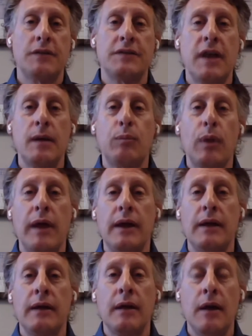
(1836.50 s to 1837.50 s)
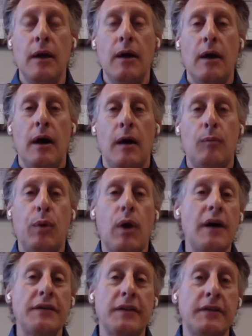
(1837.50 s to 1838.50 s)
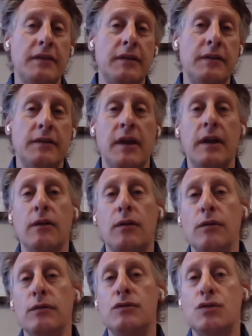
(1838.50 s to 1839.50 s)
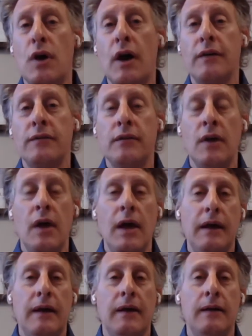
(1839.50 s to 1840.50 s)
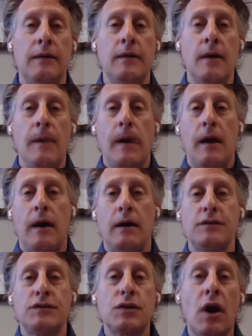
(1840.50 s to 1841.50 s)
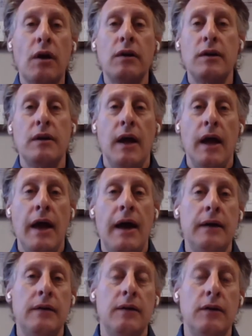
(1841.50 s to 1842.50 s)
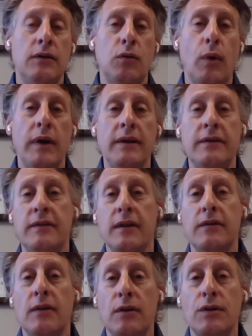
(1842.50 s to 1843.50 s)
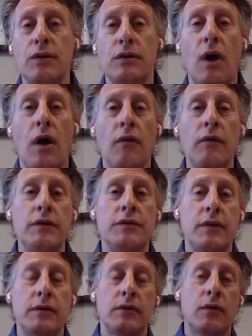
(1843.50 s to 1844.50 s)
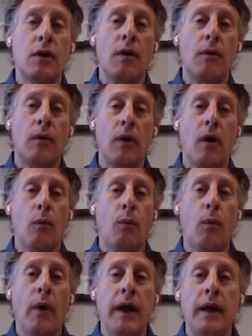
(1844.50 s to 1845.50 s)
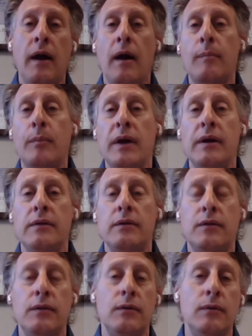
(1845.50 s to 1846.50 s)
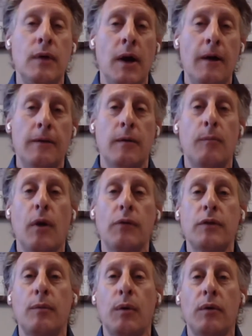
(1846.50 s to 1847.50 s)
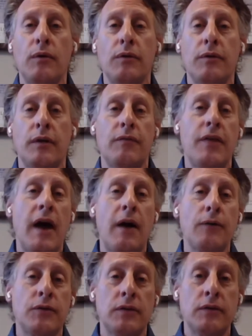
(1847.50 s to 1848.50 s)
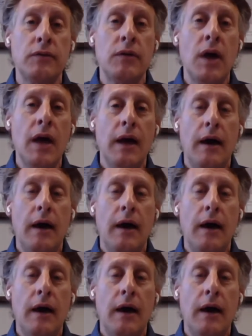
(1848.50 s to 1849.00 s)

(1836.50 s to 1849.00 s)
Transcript: Estate planning processes that include trust can start at $2,600 and go way up into the multiples of thousands,